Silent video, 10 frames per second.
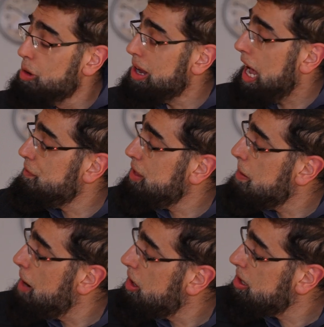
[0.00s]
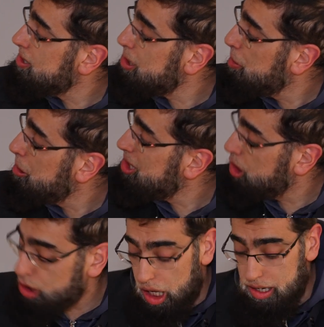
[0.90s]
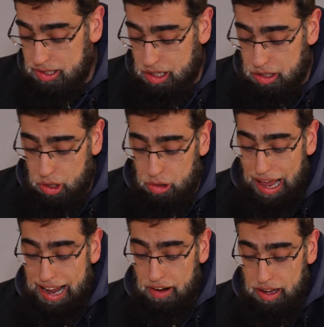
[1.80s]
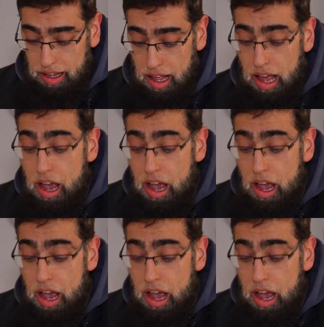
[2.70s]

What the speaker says: we have the American-supported Kurdish-controlled area,